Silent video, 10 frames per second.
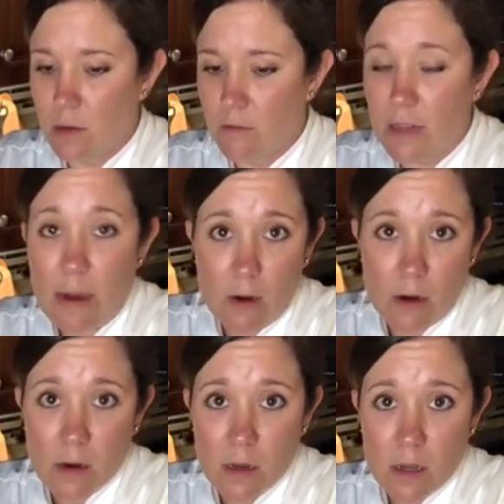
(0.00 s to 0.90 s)

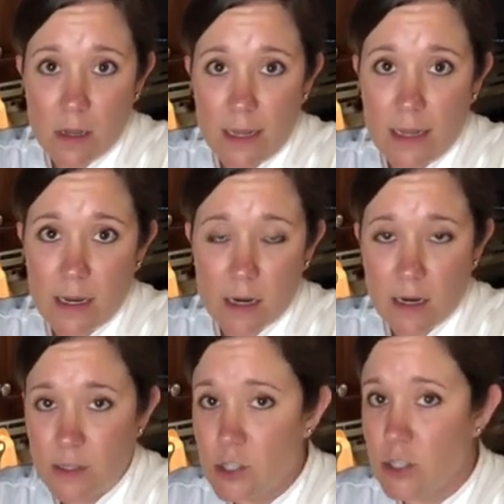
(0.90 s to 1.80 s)
flour in there
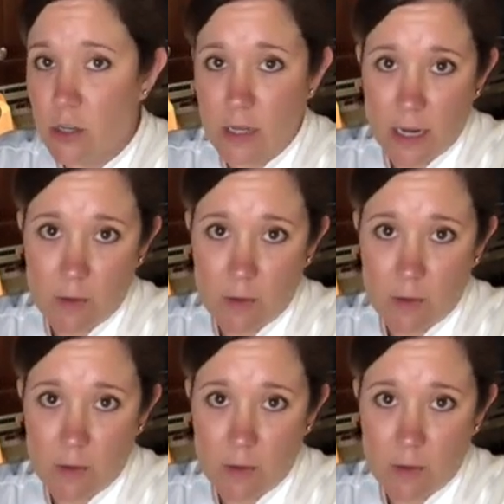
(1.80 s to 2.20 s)
and stir that